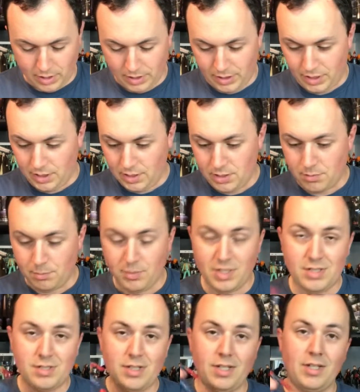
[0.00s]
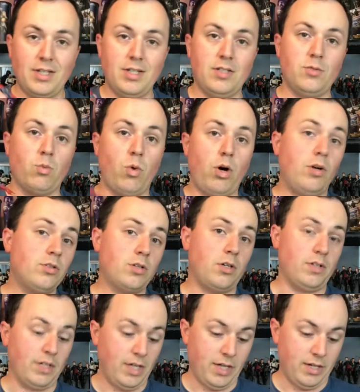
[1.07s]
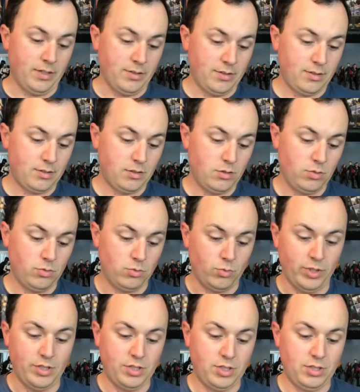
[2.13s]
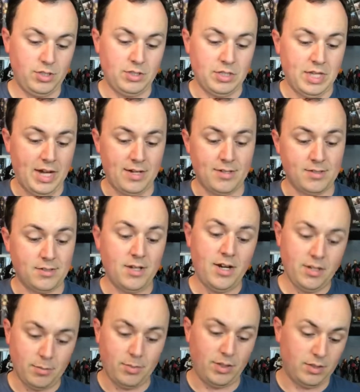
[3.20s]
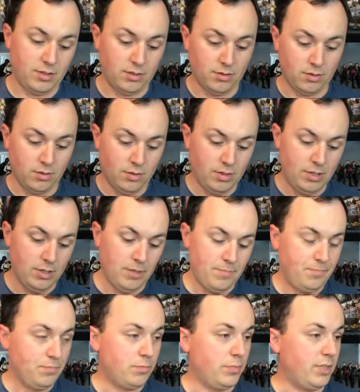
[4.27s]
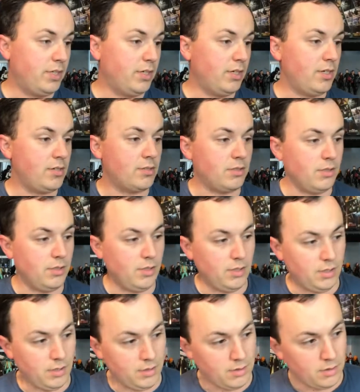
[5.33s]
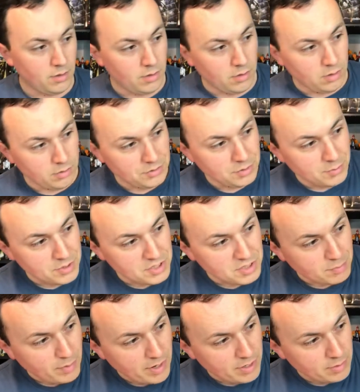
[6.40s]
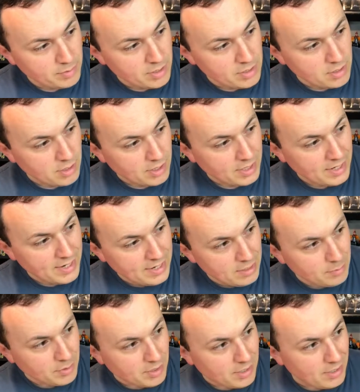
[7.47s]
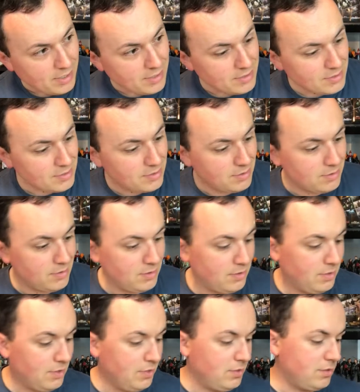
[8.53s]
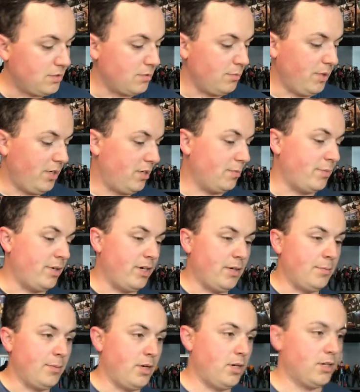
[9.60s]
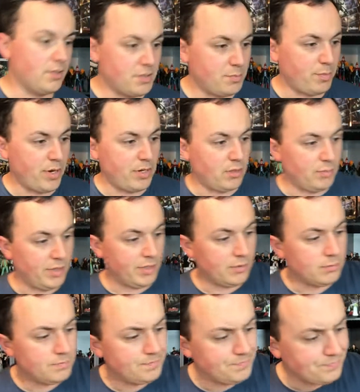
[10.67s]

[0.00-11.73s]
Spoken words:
He is missing his wall crawling hands, which that is not a big deal, because the Ultimate Spider-Man that I cannibalized to make my manga Spider-Man.